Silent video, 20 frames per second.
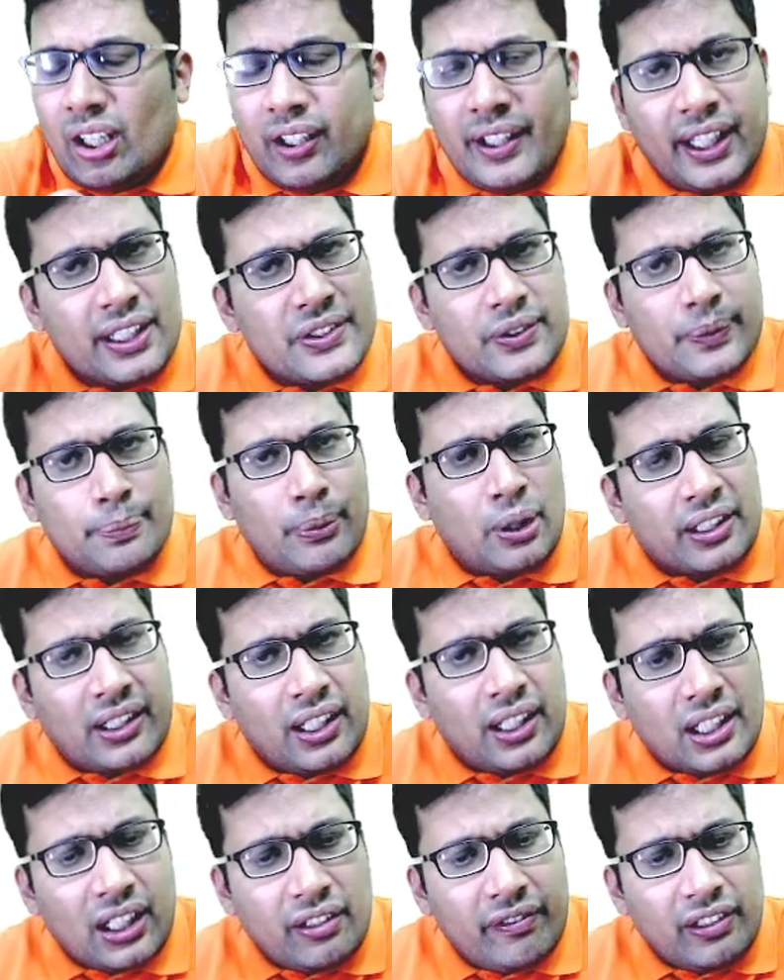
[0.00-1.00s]
Yes, lead
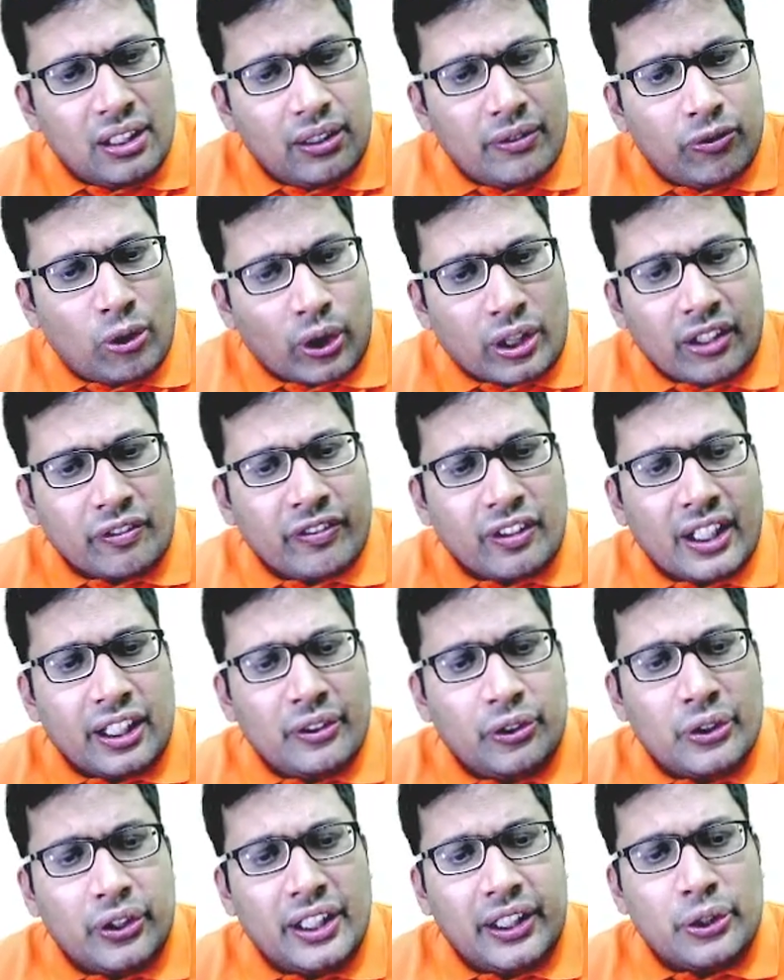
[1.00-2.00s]
level
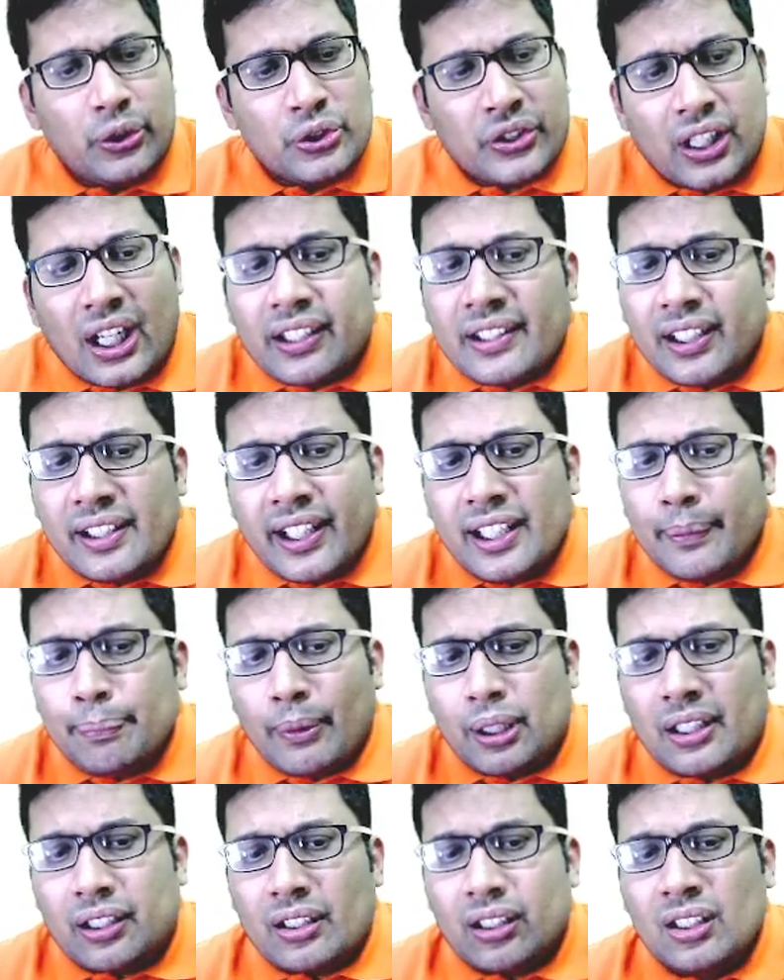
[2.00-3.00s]
45, you need to start the
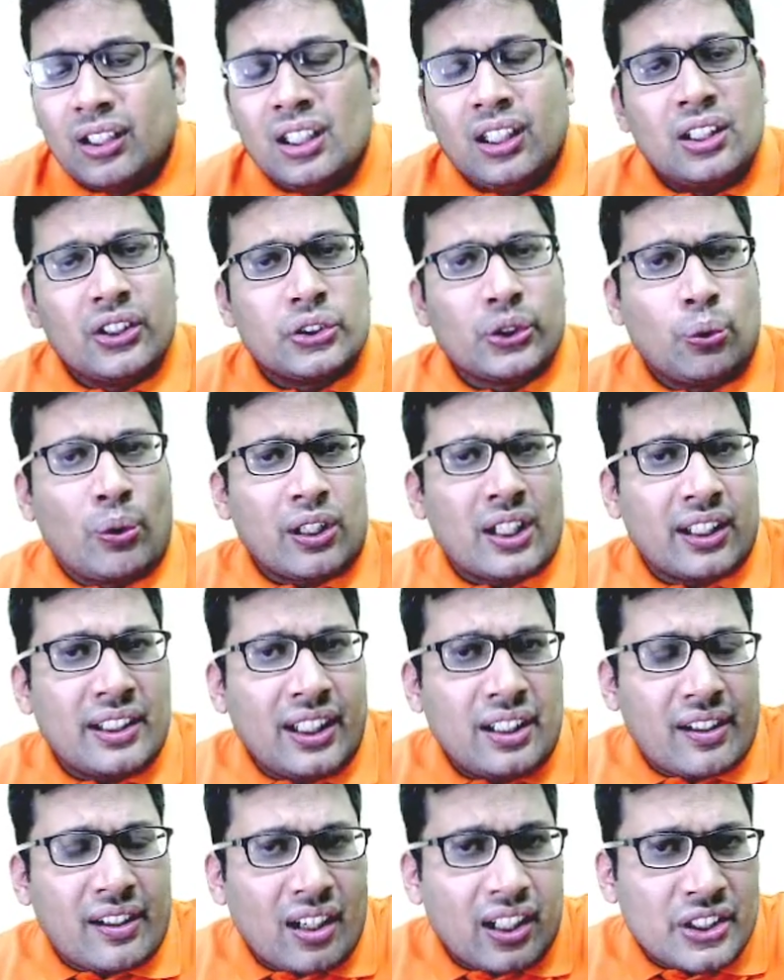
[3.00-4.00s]
treatment. So what are
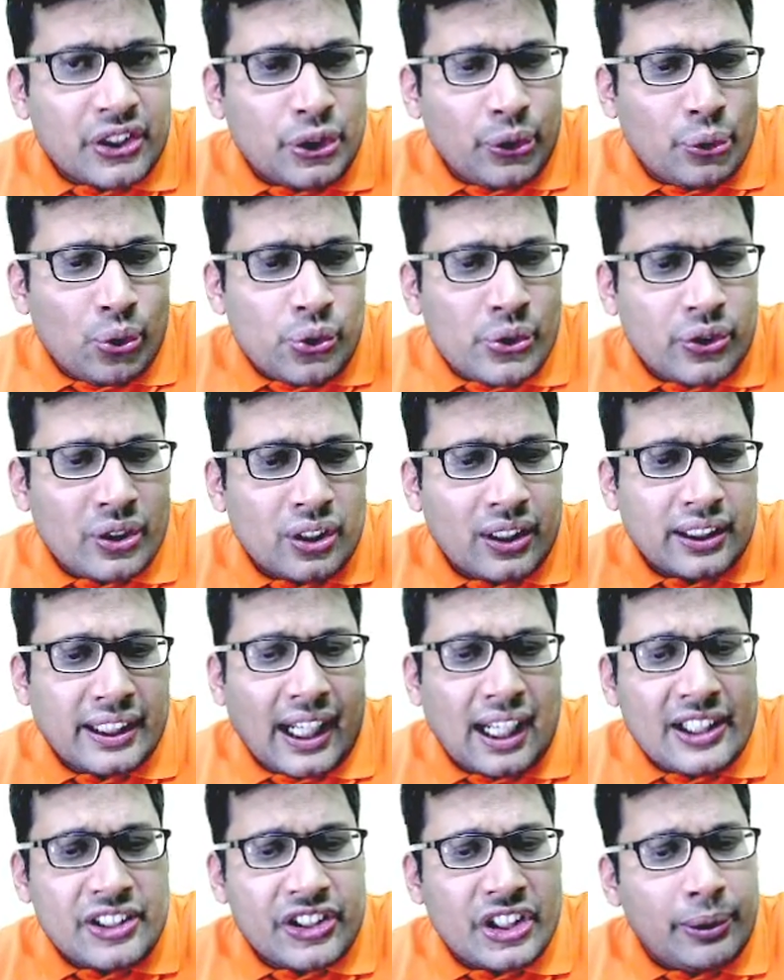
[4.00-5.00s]
the drugs used?
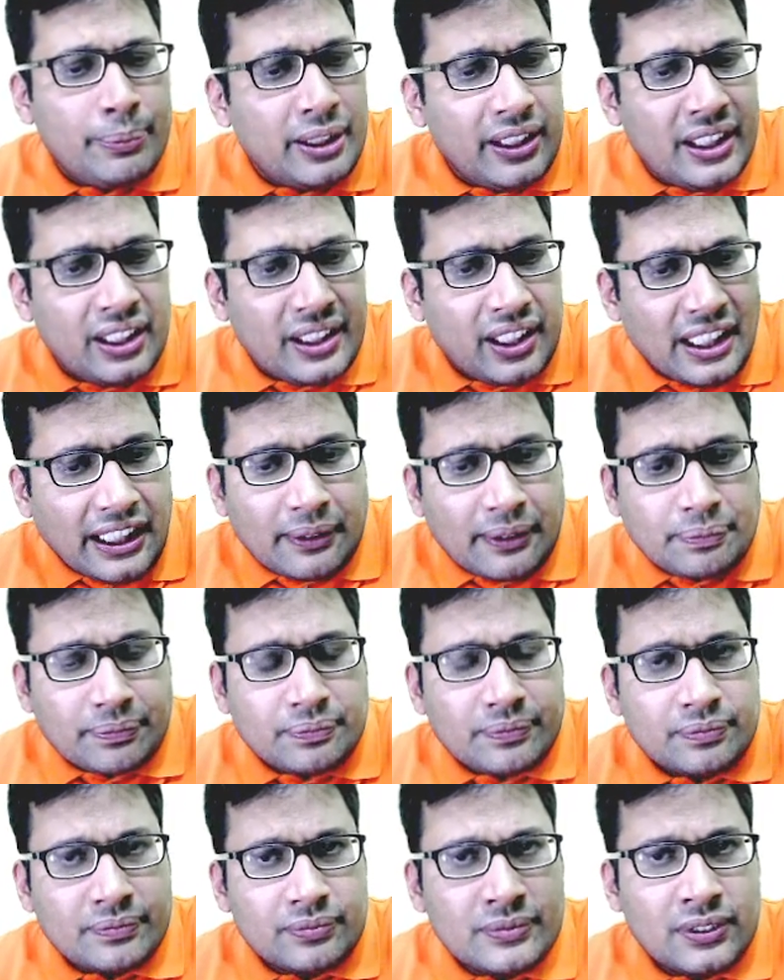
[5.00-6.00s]
Calcium EDTA,
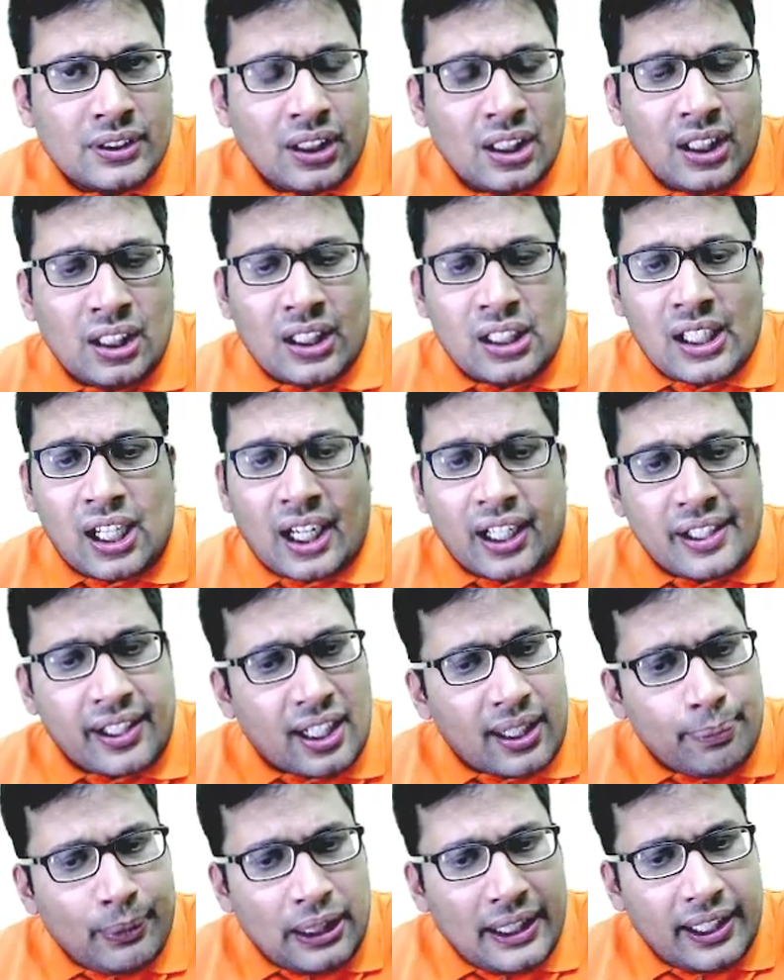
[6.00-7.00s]

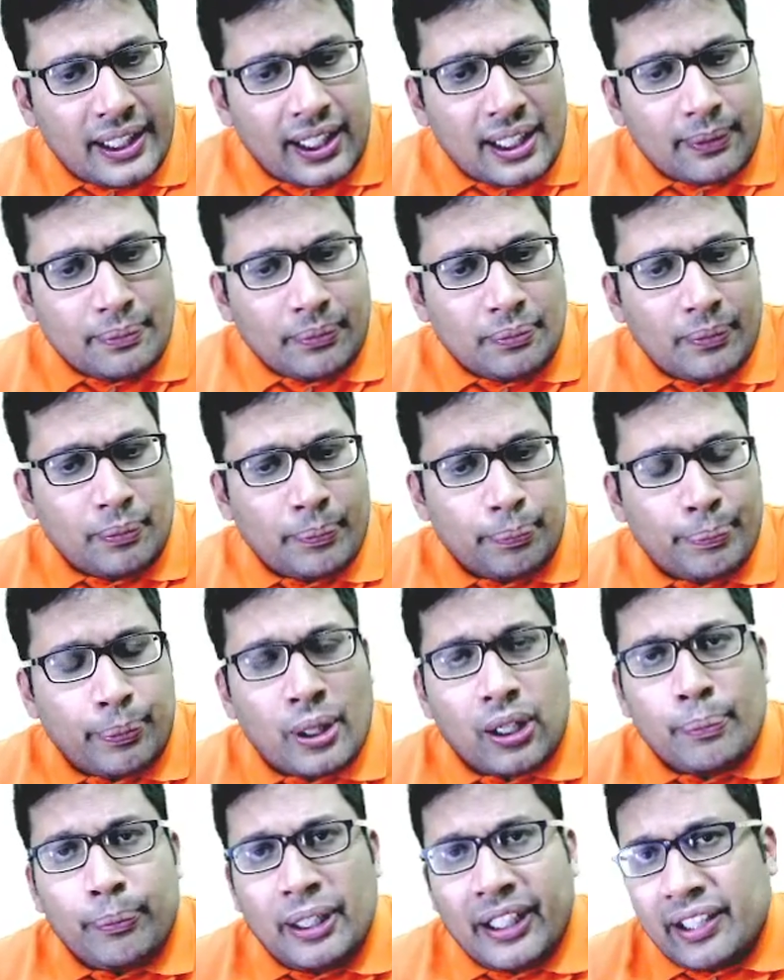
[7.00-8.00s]
100 milligram
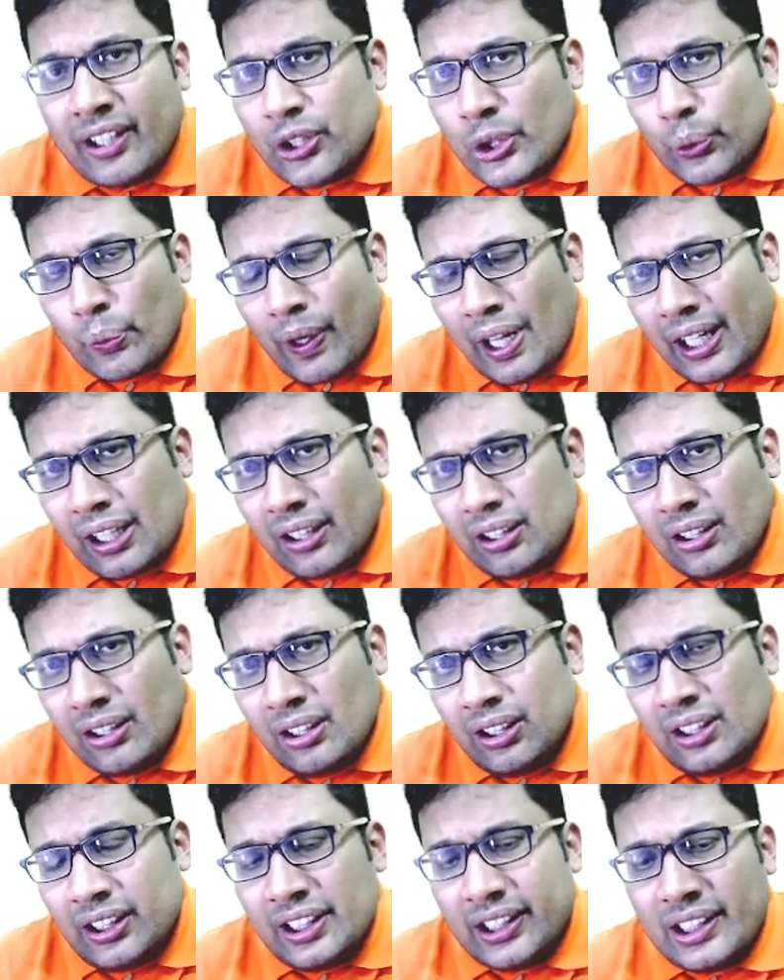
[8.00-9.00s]
per meter square.
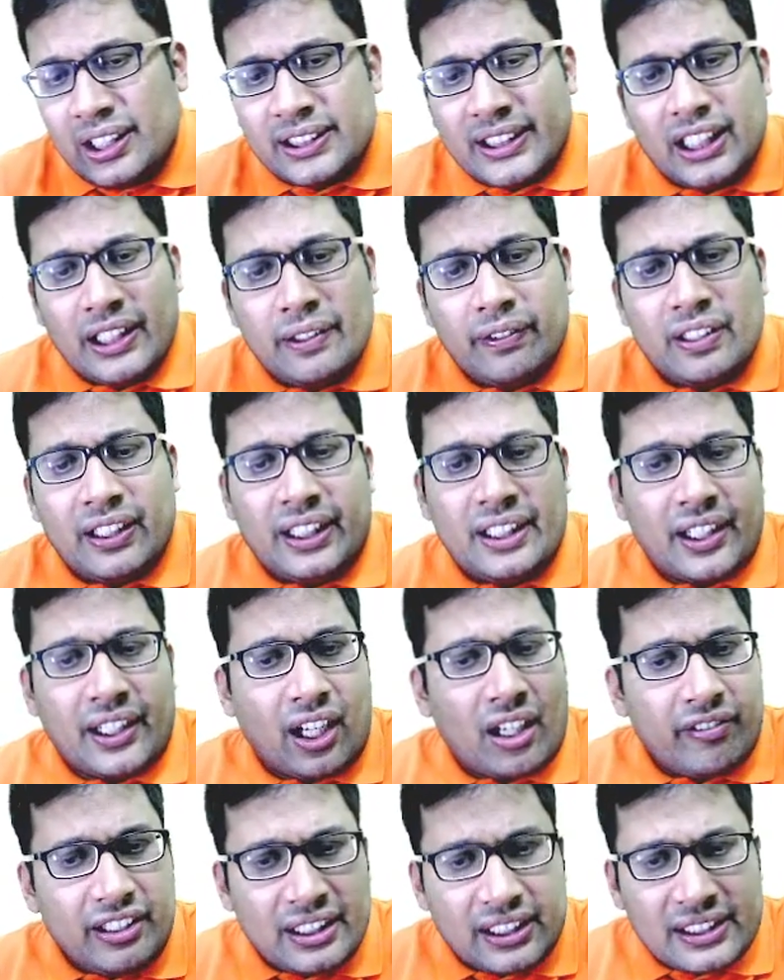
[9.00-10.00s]
It is given
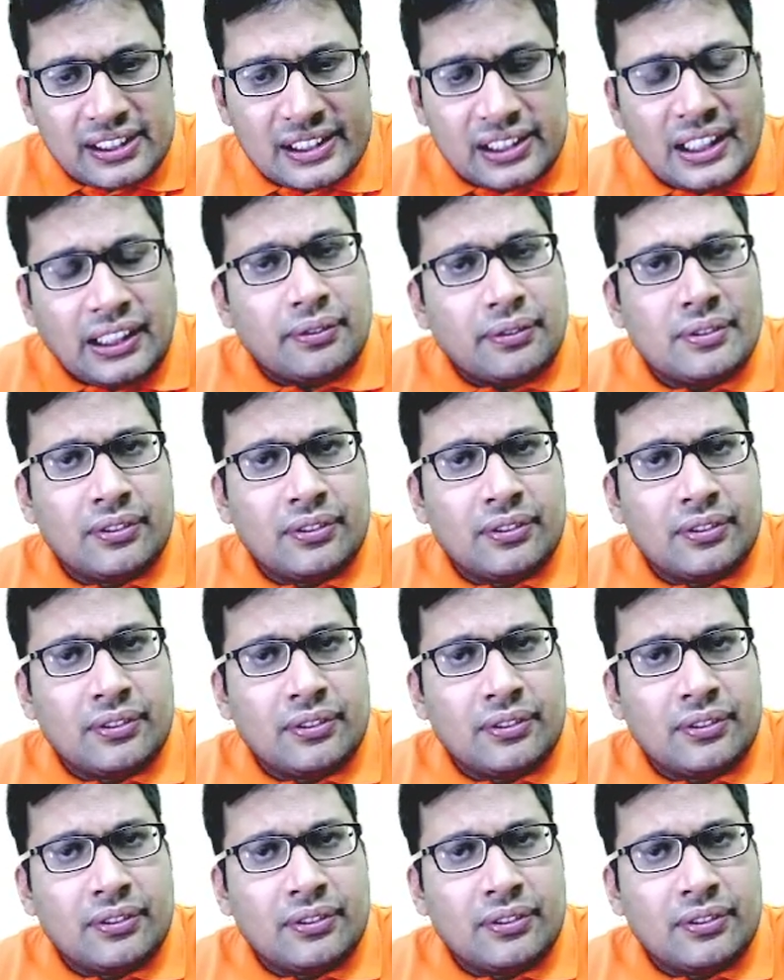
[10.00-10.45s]
intravenously.